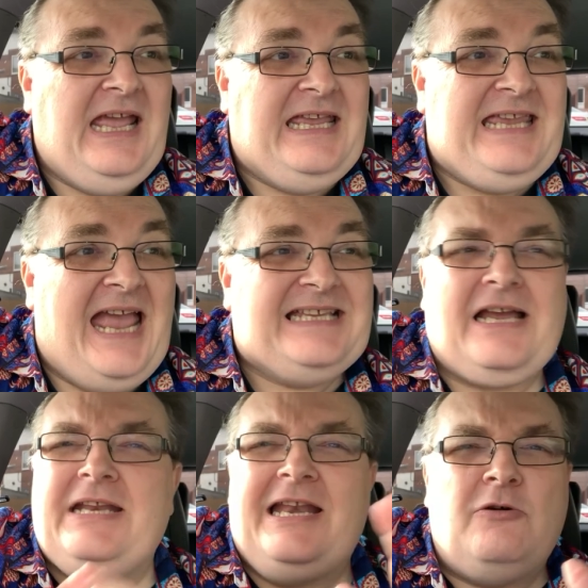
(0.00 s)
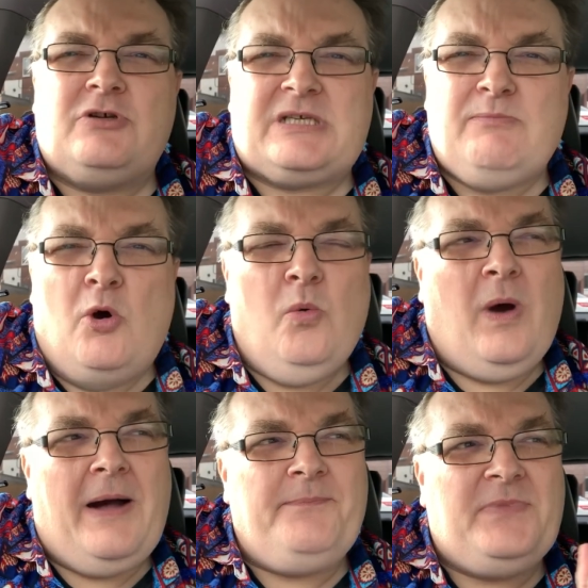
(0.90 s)
Yes, only a little small
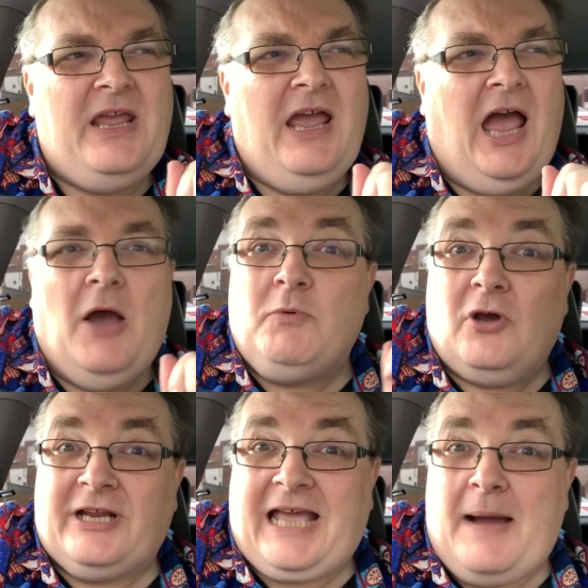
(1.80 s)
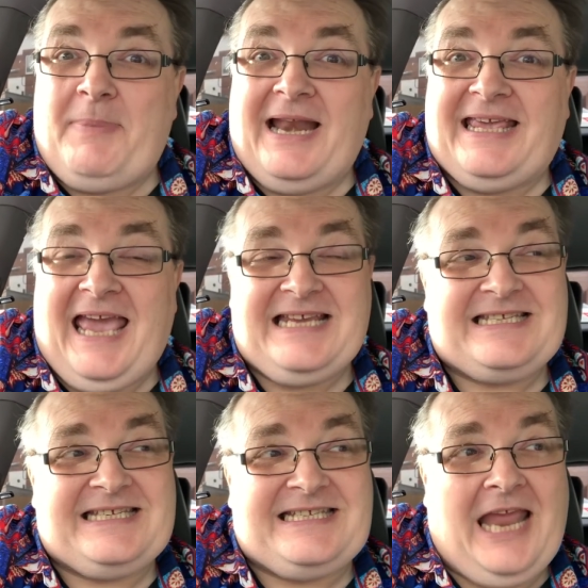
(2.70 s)
one. We've got a couple of
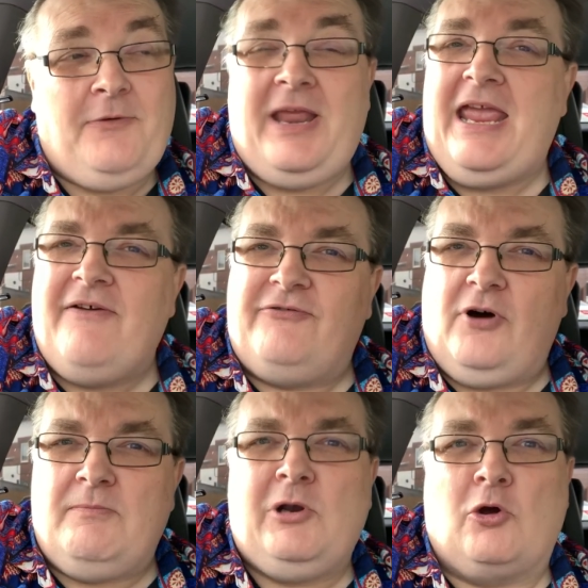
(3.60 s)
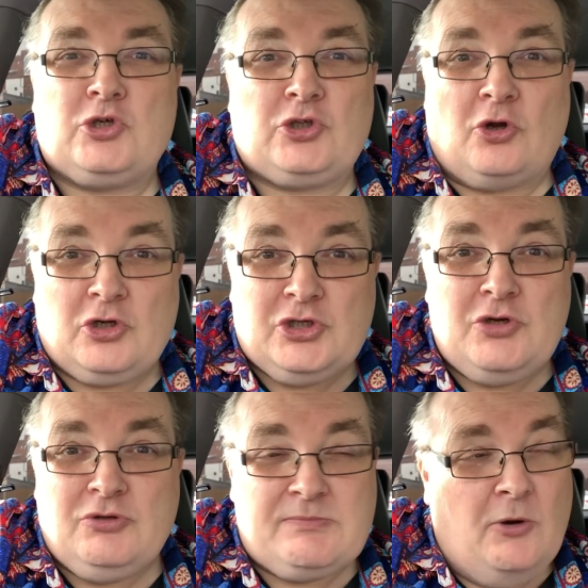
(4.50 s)
guests down here from Lock, Stock and
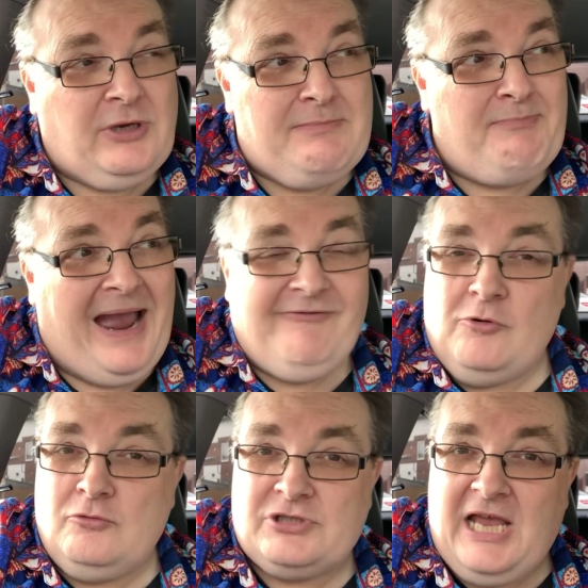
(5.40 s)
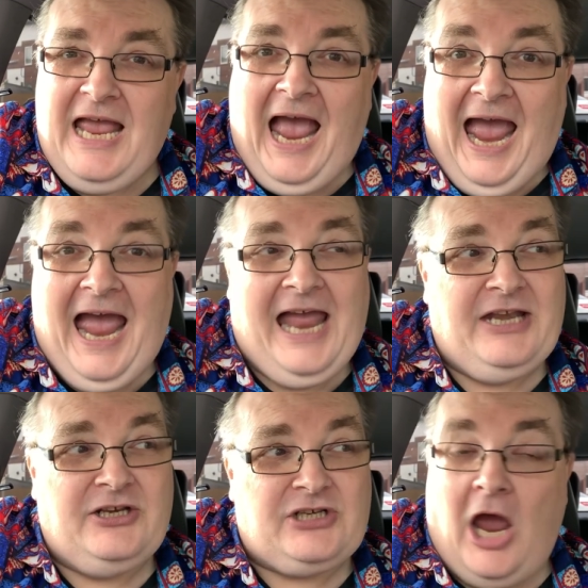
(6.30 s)
Two Smoking Barrels
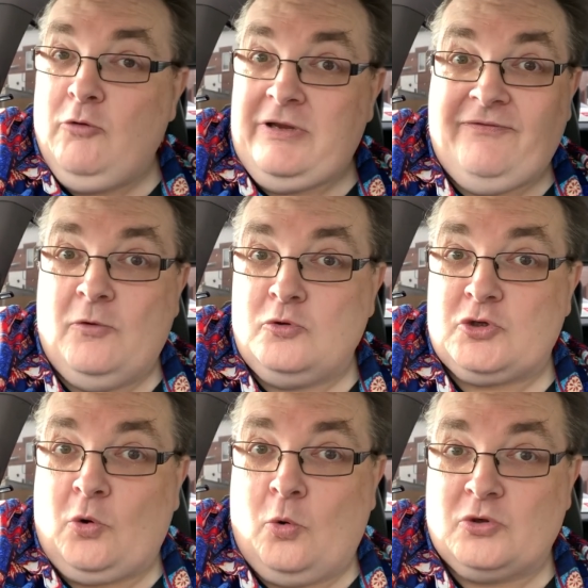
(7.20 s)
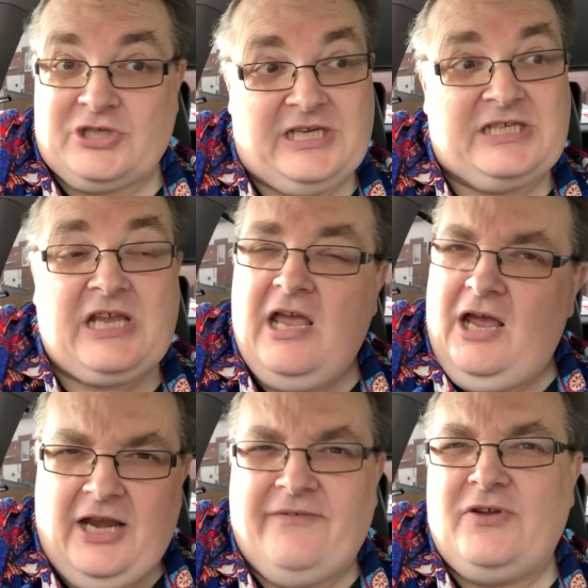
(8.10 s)
and Only Fools and Horses
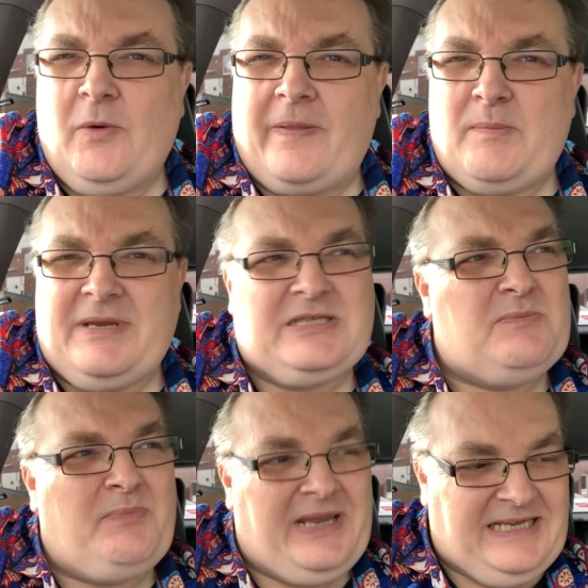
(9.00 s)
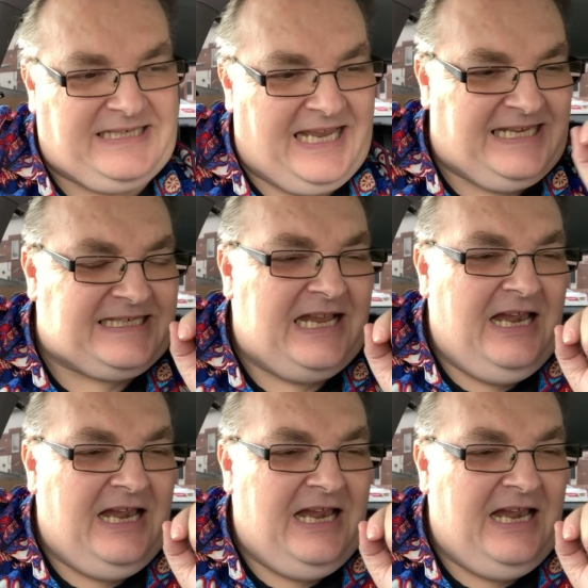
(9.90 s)
and a few other bits and pieces.